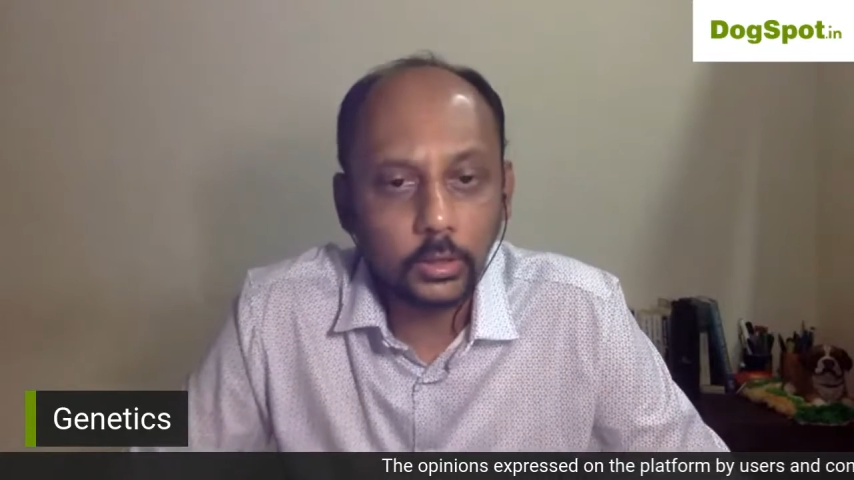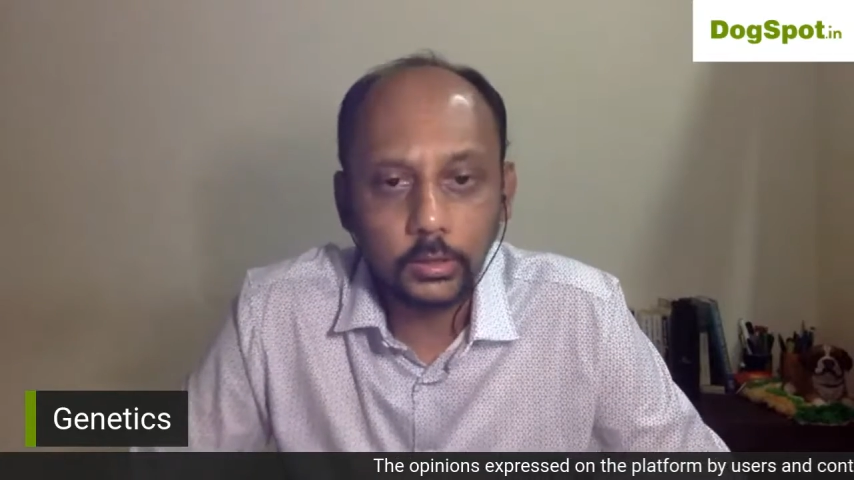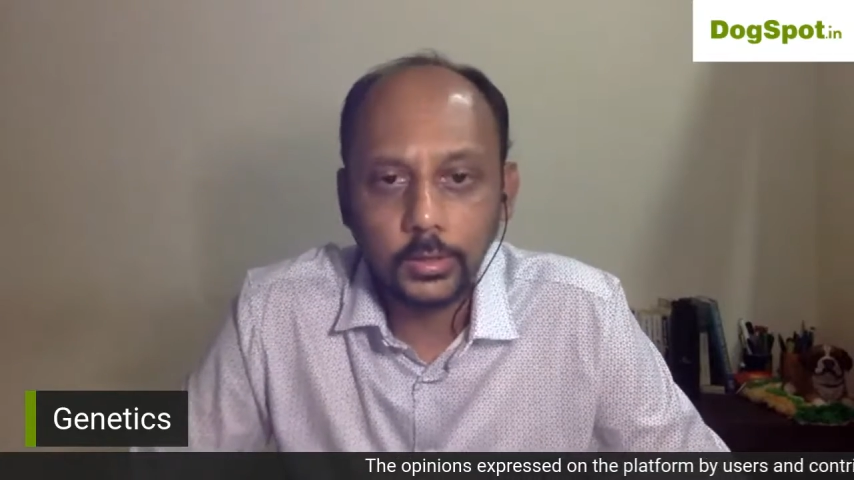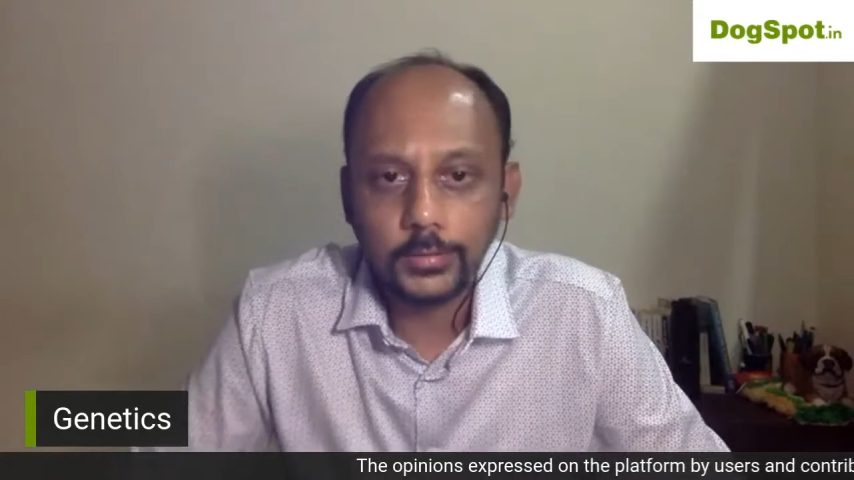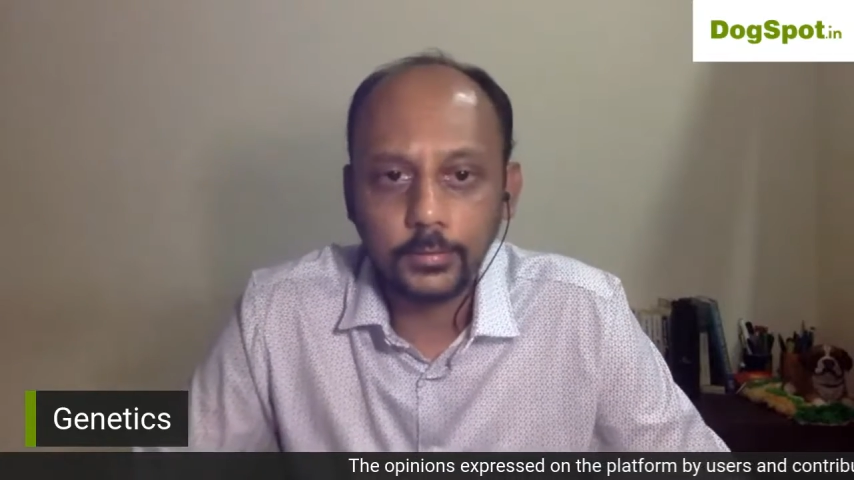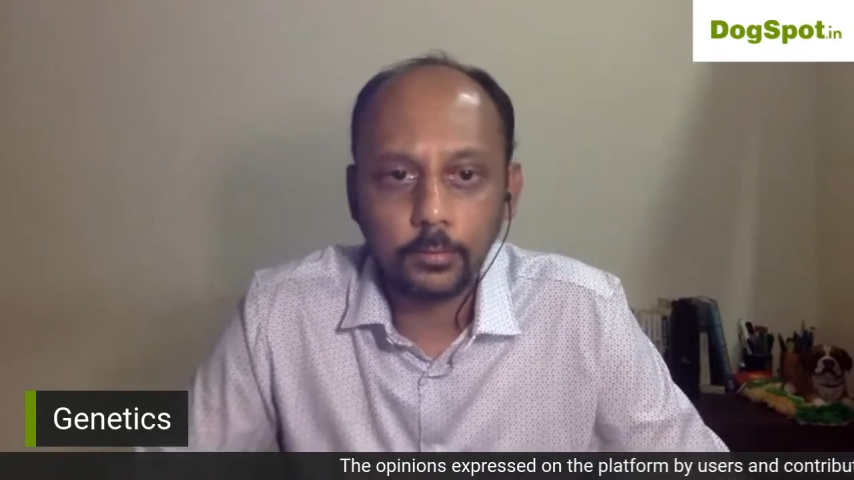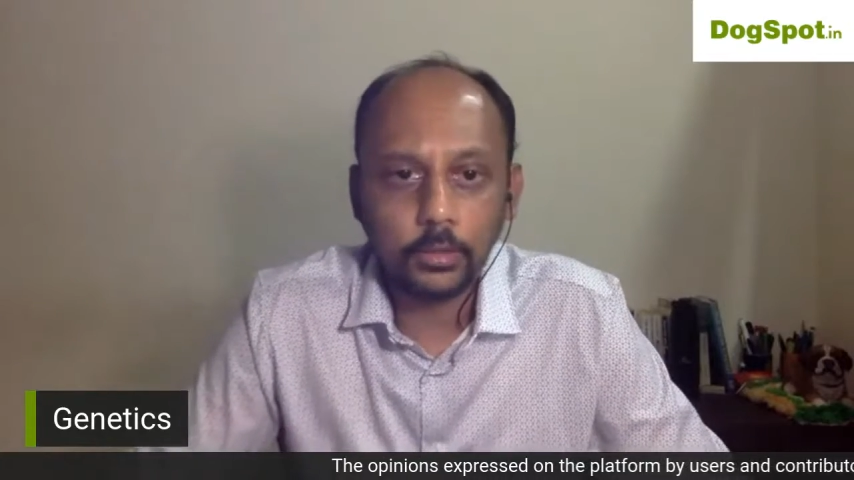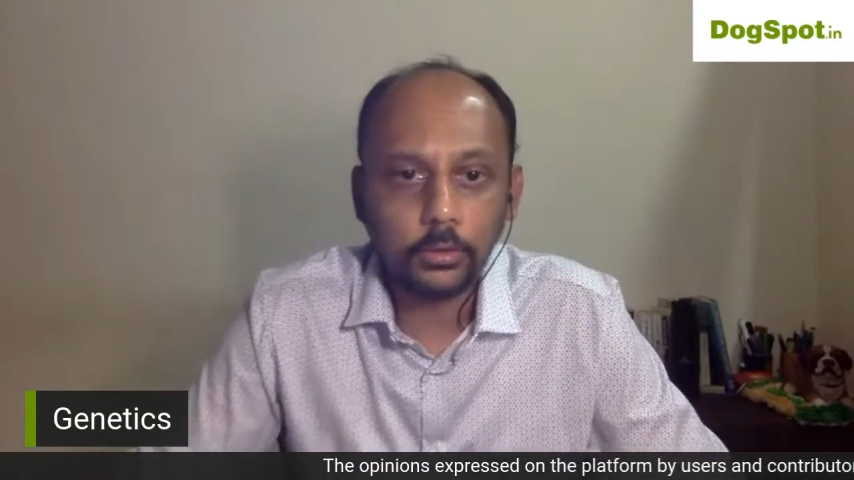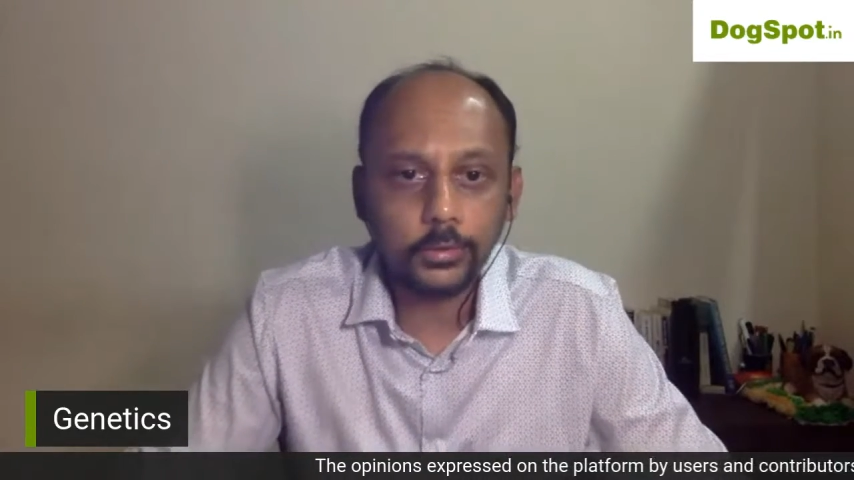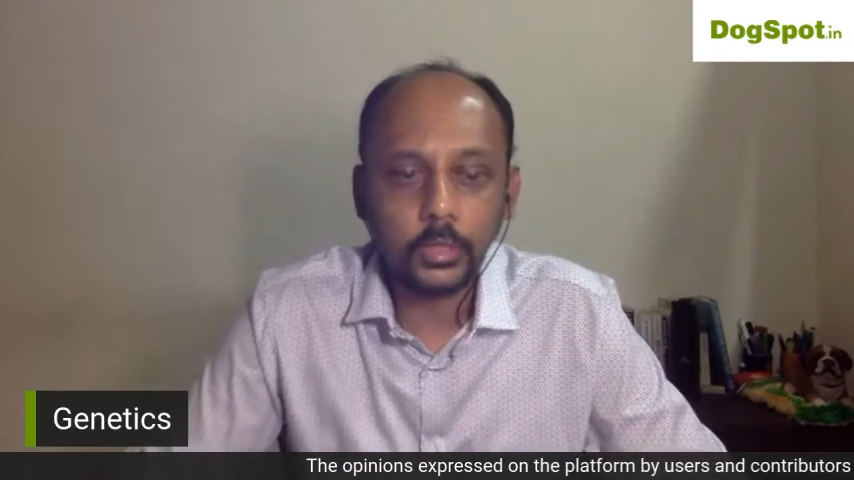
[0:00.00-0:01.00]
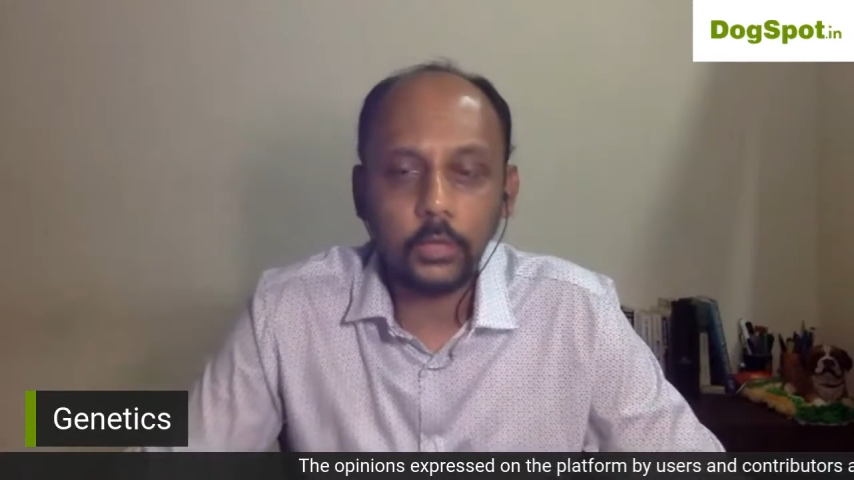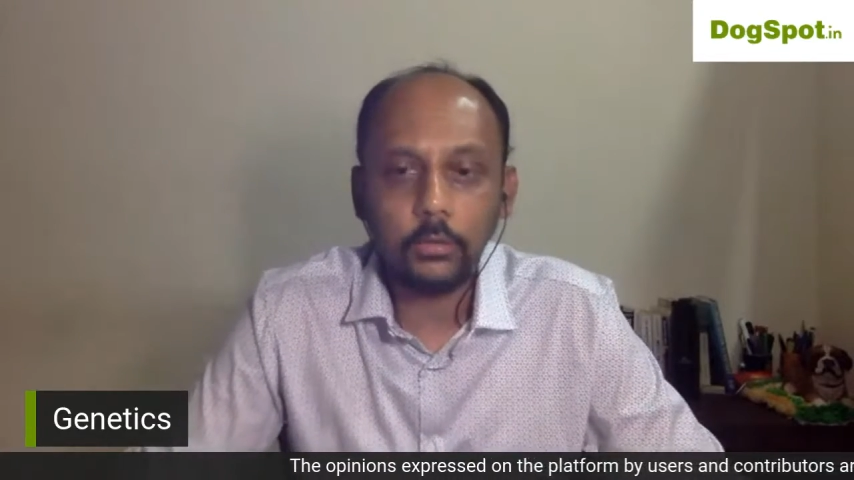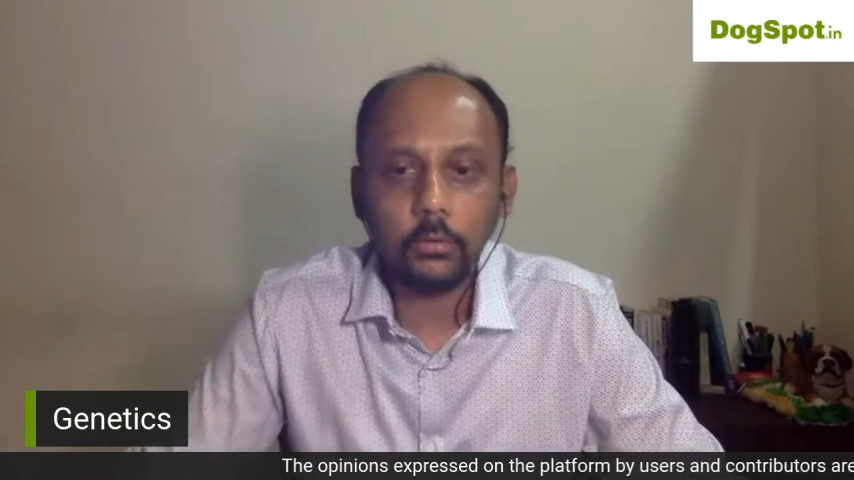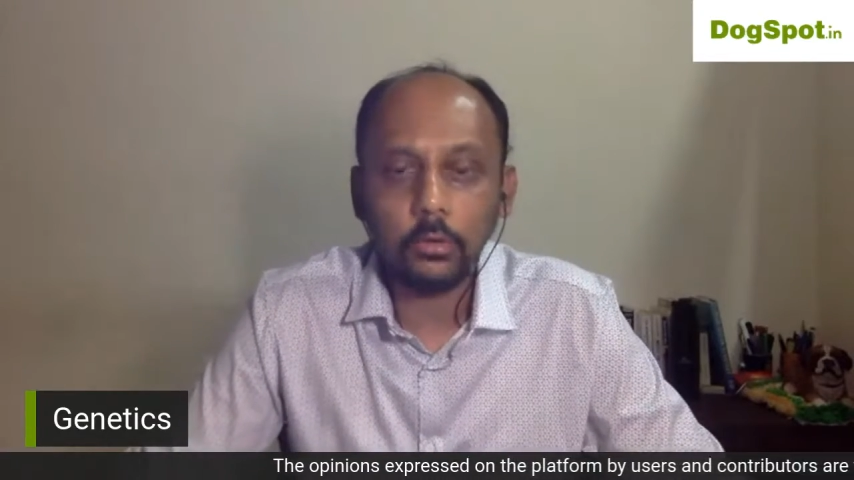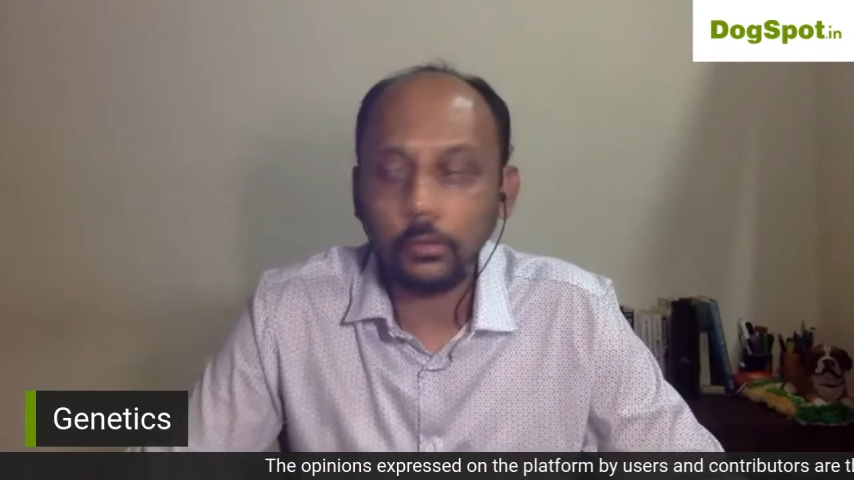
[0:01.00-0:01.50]
think, Kritika, see, because I
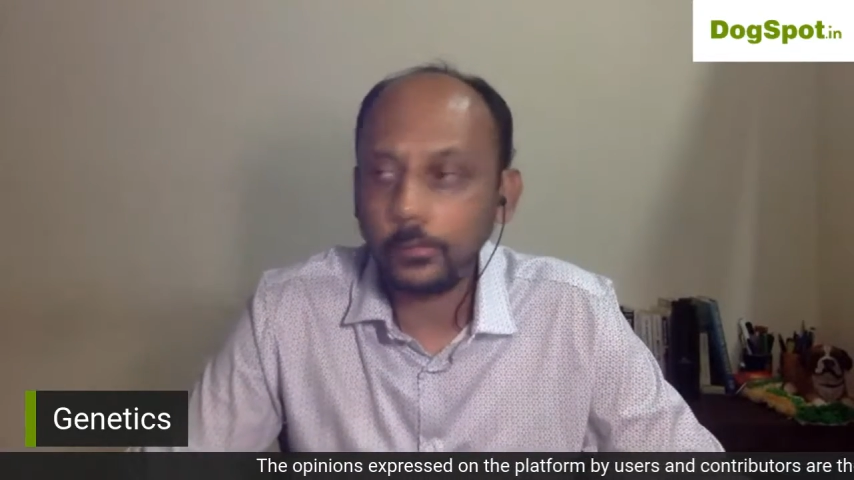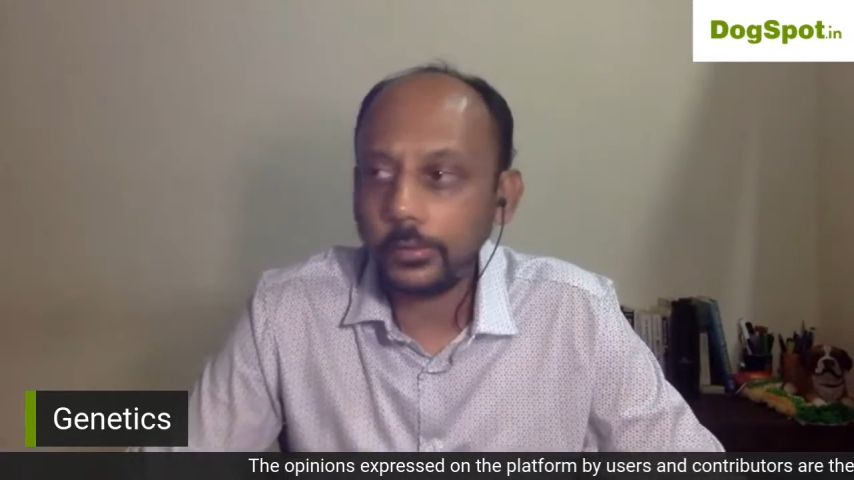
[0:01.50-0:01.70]
know a lot of